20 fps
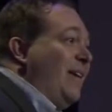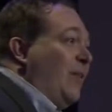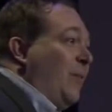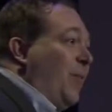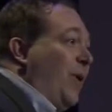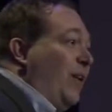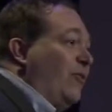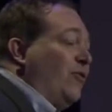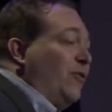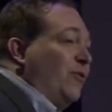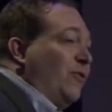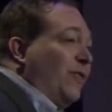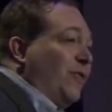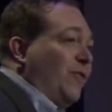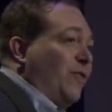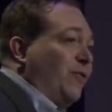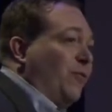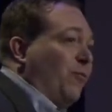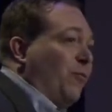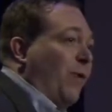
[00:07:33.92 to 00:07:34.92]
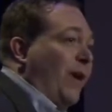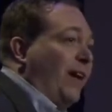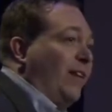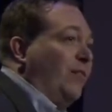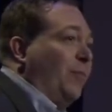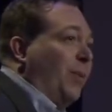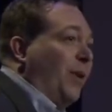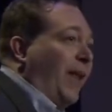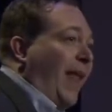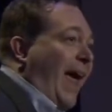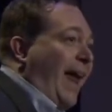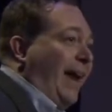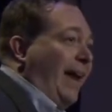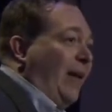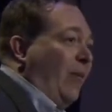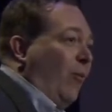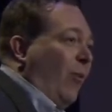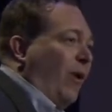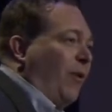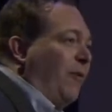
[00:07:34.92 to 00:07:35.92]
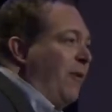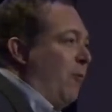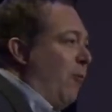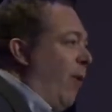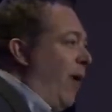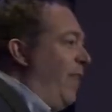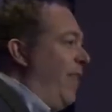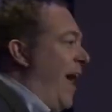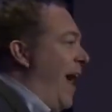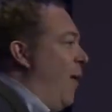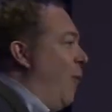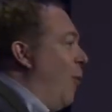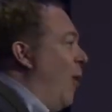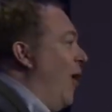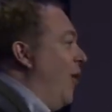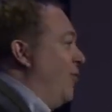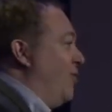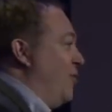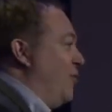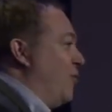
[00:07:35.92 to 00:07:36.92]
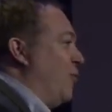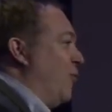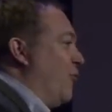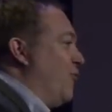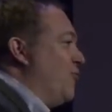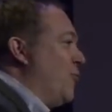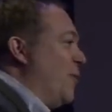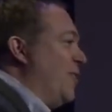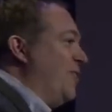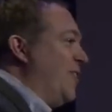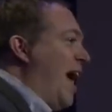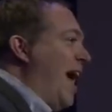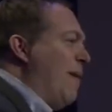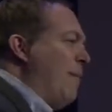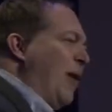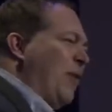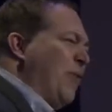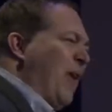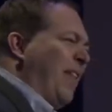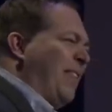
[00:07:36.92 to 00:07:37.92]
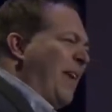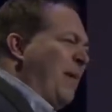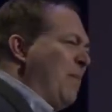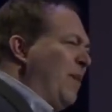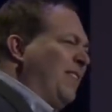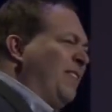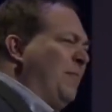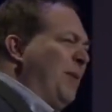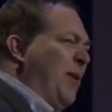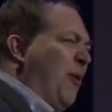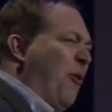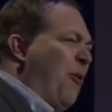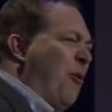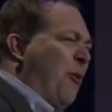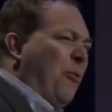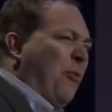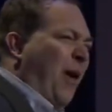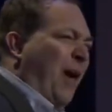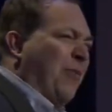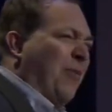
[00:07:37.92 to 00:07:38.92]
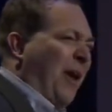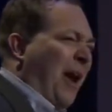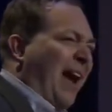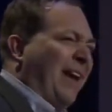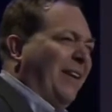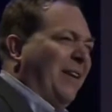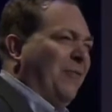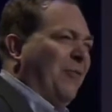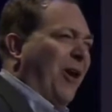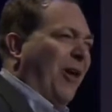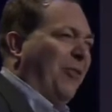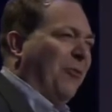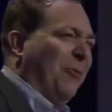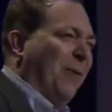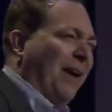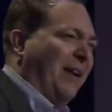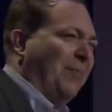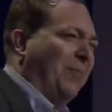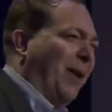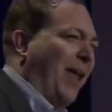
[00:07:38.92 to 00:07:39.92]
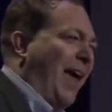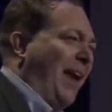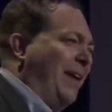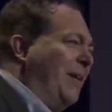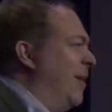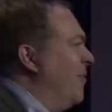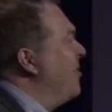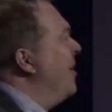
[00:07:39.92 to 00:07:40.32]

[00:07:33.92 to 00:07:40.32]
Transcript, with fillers: the pictures of this ringed planet and wondering what that was. And for a short time, I thought that must have been Earth. I thought I lived on the ringed planet, and I